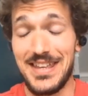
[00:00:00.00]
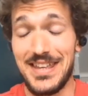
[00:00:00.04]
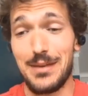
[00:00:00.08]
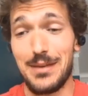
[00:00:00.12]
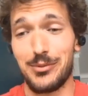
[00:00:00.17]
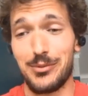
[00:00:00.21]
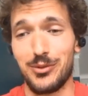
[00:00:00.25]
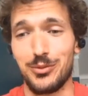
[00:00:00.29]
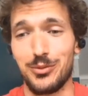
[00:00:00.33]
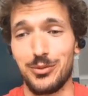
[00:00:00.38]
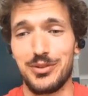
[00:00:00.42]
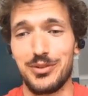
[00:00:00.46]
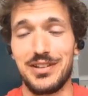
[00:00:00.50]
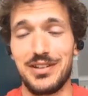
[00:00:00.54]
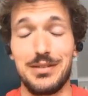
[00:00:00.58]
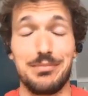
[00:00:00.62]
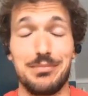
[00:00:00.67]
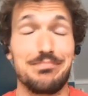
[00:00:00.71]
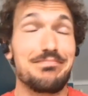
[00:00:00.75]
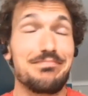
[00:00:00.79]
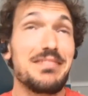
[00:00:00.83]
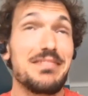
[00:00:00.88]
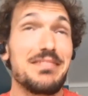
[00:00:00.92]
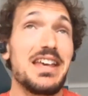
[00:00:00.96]
Yeah,
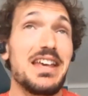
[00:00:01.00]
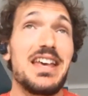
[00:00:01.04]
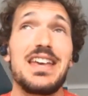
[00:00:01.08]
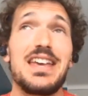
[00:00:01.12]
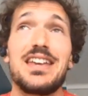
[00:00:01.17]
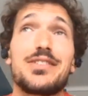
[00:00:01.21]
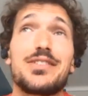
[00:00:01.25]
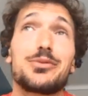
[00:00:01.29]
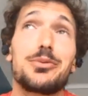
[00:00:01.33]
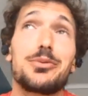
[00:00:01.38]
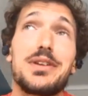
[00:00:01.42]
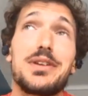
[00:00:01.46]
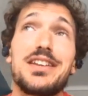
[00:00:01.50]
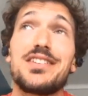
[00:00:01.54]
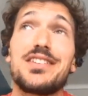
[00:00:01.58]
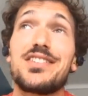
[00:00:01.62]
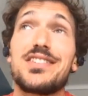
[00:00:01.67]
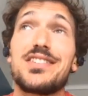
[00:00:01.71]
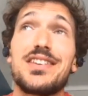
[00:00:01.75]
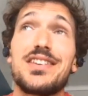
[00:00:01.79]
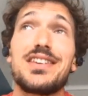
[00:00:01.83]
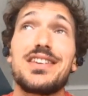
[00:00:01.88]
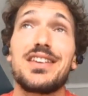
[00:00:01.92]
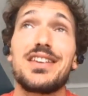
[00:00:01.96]
absolutely. It's really
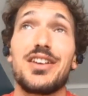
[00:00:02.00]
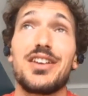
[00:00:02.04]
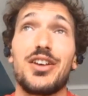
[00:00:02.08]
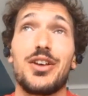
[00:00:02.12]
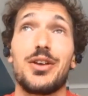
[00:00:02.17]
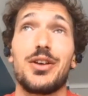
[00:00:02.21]
easy.